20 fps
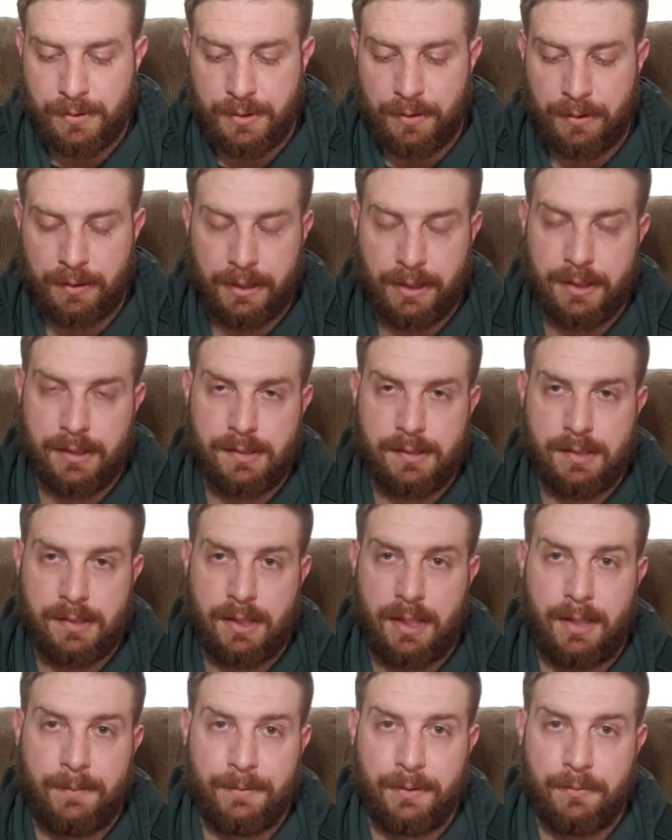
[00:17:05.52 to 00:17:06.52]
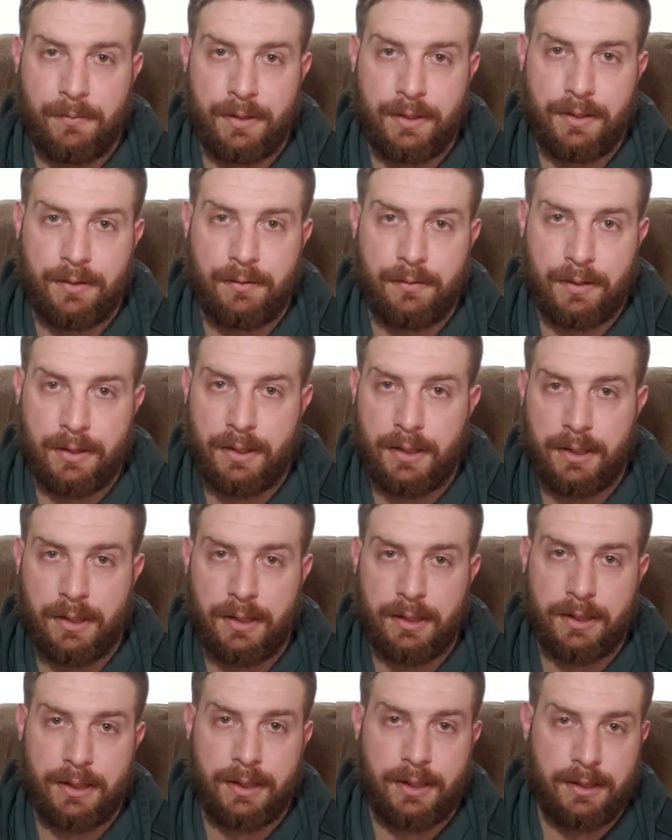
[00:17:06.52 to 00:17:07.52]
start getting sloppy with it or anything
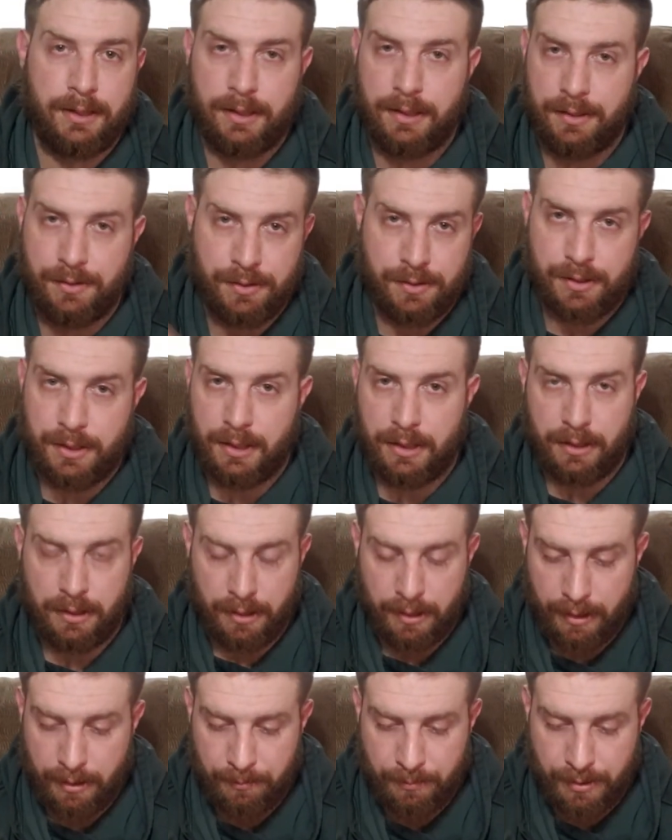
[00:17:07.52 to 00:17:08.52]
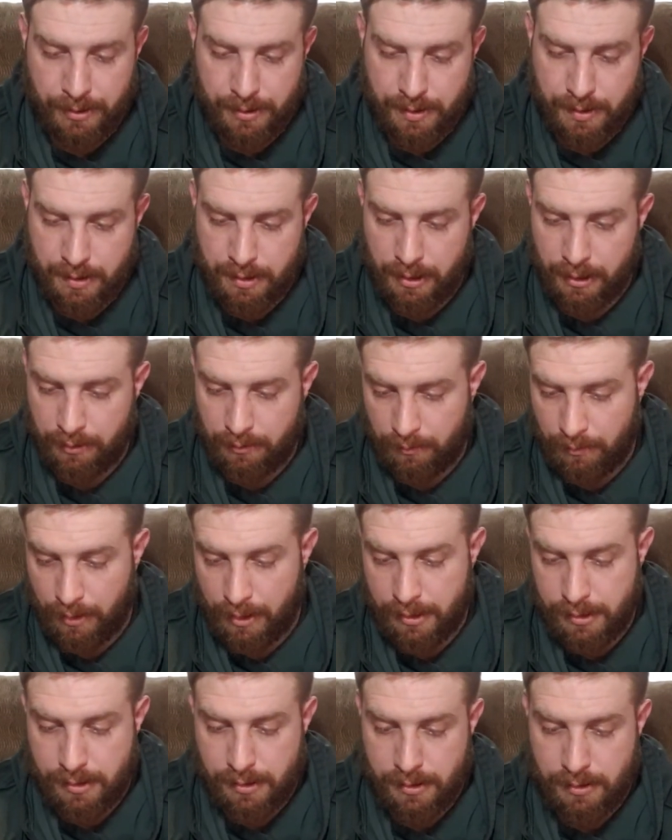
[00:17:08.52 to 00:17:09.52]
like that, they can just kick you out of business, take your
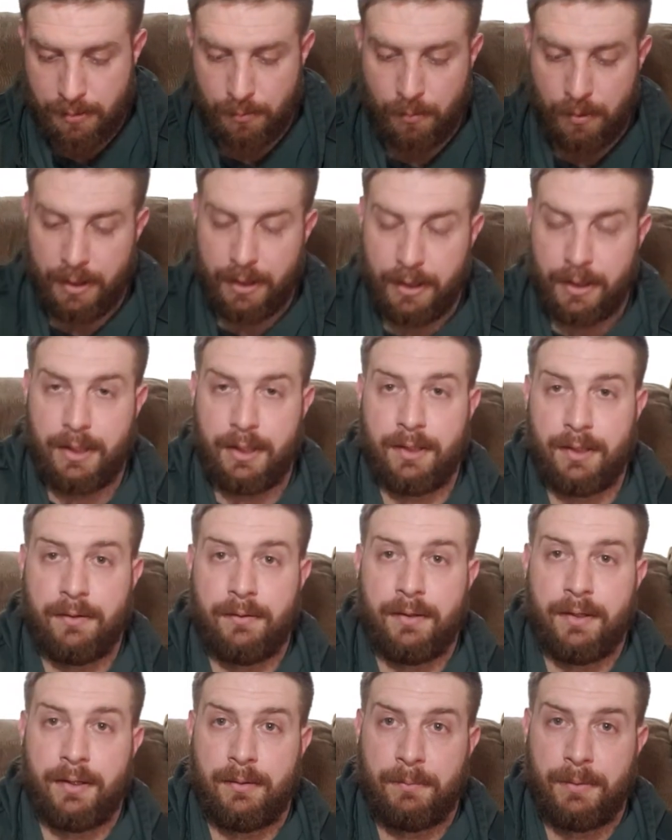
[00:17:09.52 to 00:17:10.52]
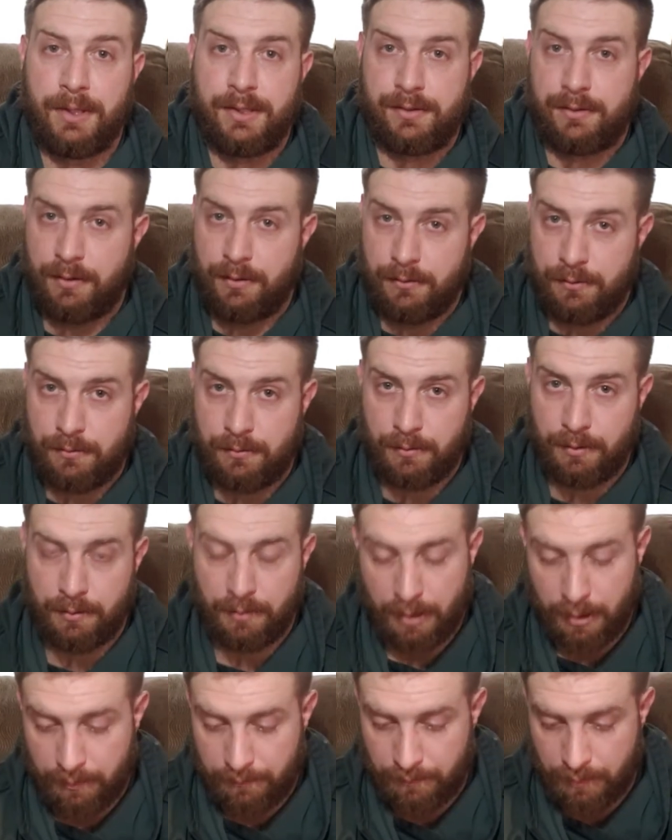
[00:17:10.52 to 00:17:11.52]
license away, and basically destroy your
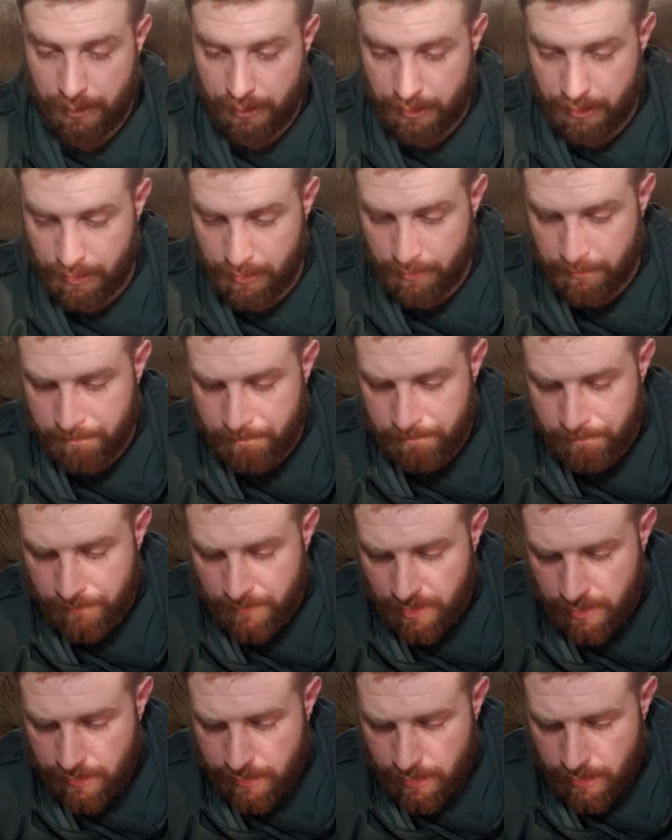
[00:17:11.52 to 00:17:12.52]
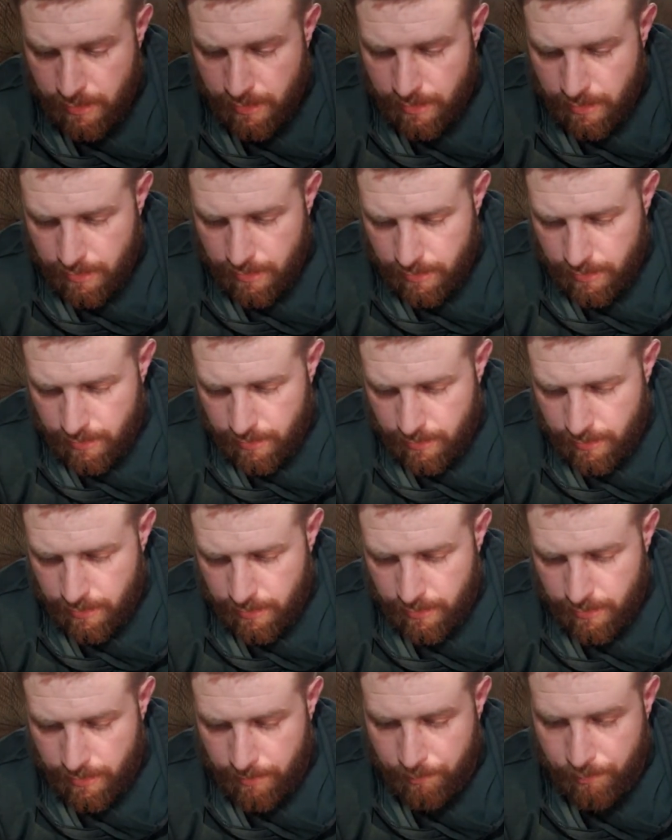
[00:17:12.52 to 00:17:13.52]
life right there.
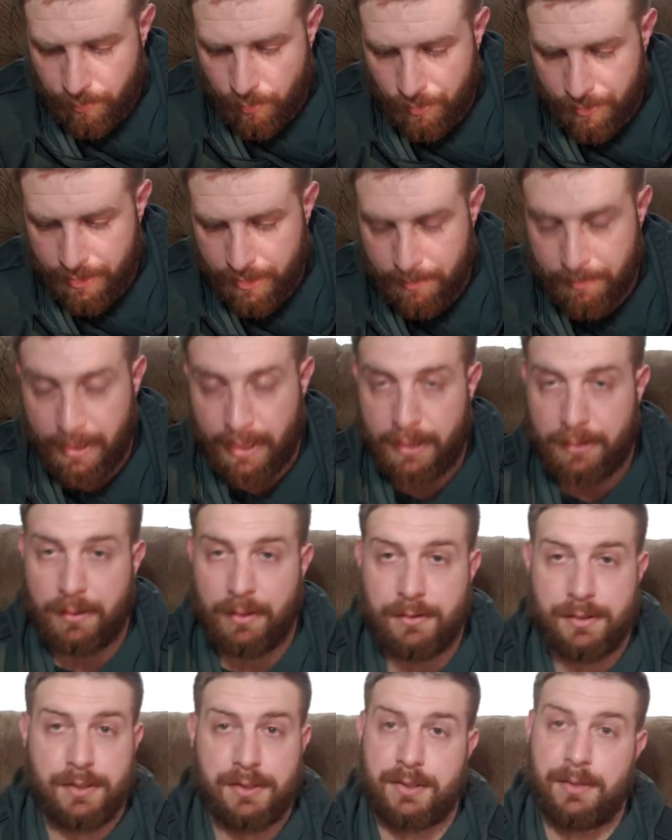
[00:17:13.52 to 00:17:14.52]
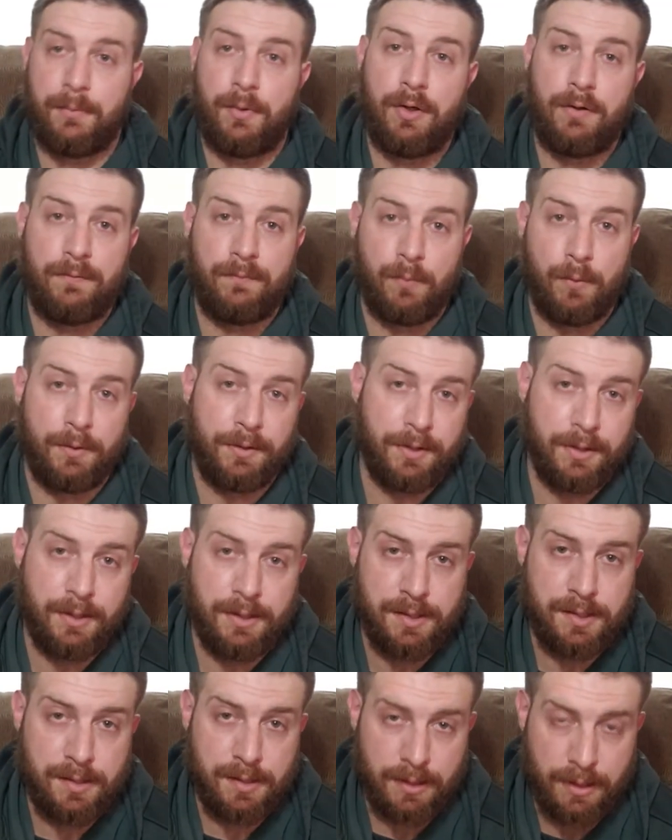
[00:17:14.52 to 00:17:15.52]
Employee background checks. I'm all for
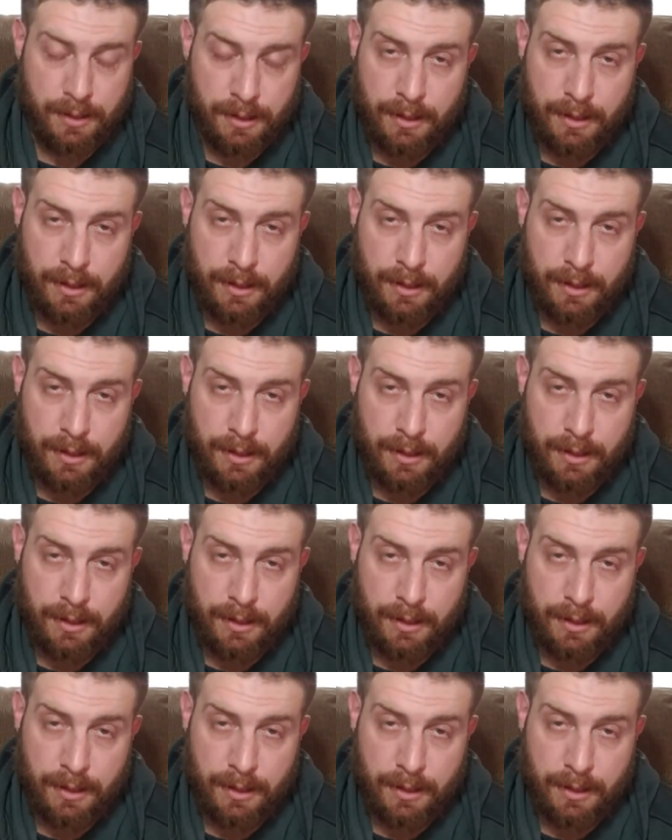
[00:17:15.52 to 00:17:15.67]
this.